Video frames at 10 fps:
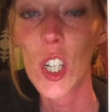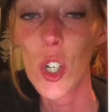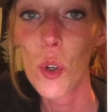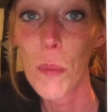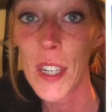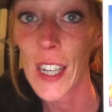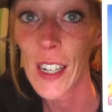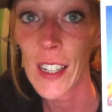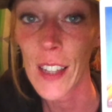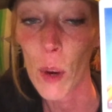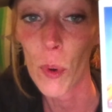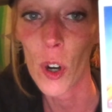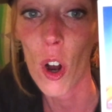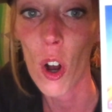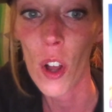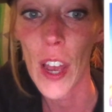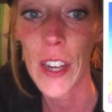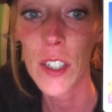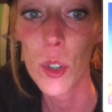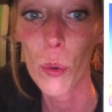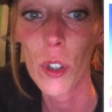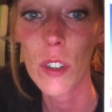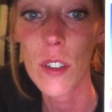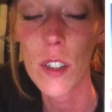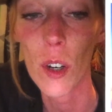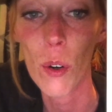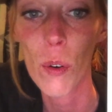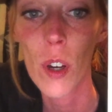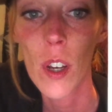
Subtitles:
new beginning that we're all headed towards. So